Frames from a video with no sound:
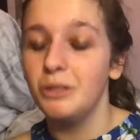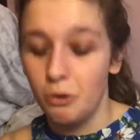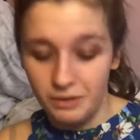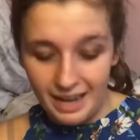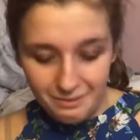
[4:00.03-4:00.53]
be
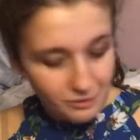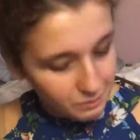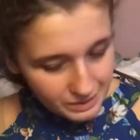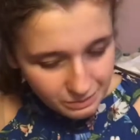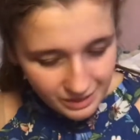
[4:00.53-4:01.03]
told that
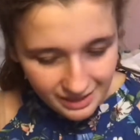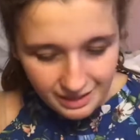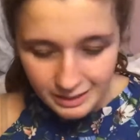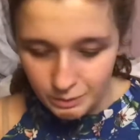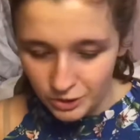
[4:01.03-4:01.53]
from someone,
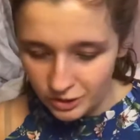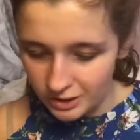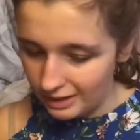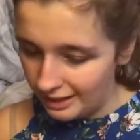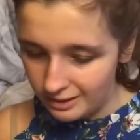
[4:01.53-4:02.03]
especially
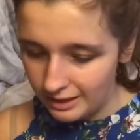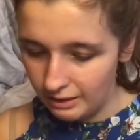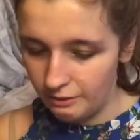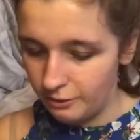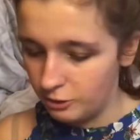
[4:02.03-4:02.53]
Celeste. I
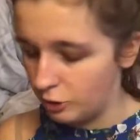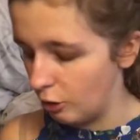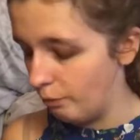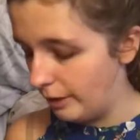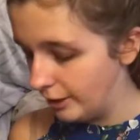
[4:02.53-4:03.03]
love her
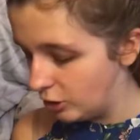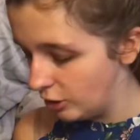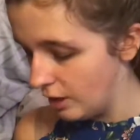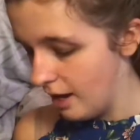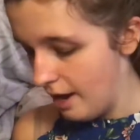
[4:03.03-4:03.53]
so
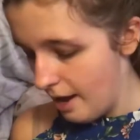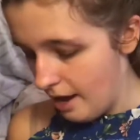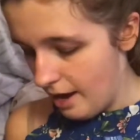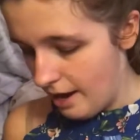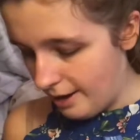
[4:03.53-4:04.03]
much.
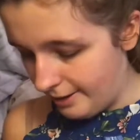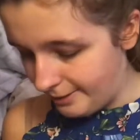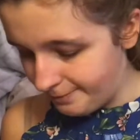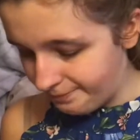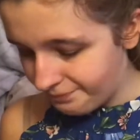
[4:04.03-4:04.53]

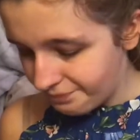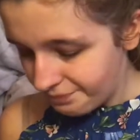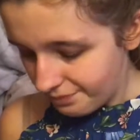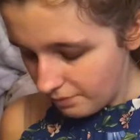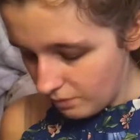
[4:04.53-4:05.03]
And
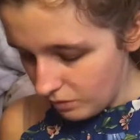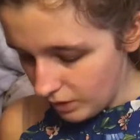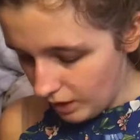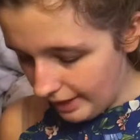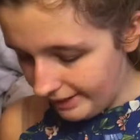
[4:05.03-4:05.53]

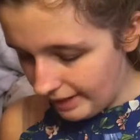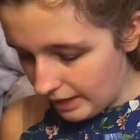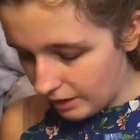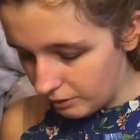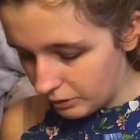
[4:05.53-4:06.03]

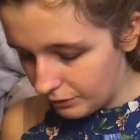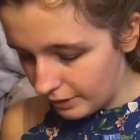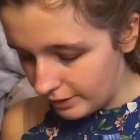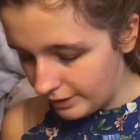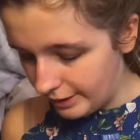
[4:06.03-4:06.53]
yeah, it was
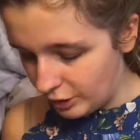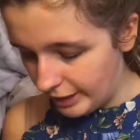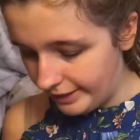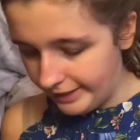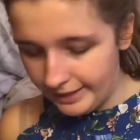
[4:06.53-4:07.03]
fun seeing
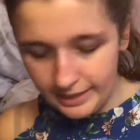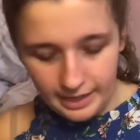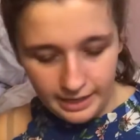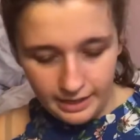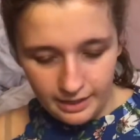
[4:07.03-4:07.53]
JD
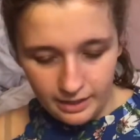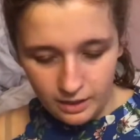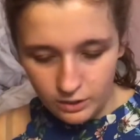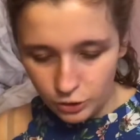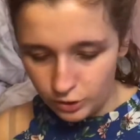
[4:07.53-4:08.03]

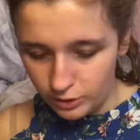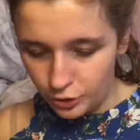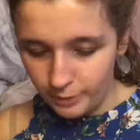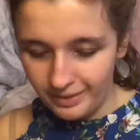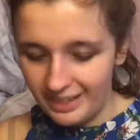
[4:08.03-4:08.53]
in the
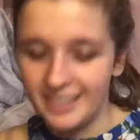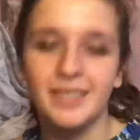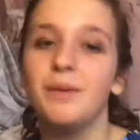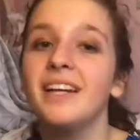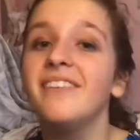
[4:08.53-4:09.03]
German class.
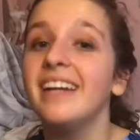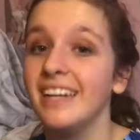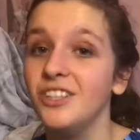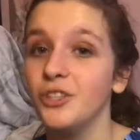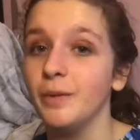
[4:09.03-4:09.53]
I'm not even
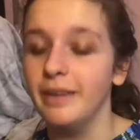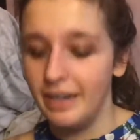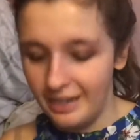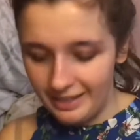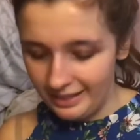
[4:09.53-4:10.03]
in German,
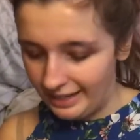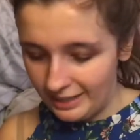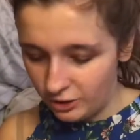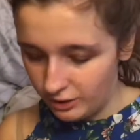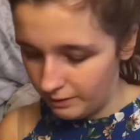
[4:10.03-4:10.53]
and like,
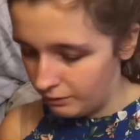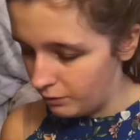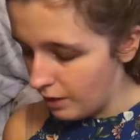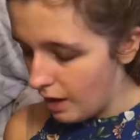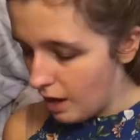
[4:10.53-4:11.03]
I just love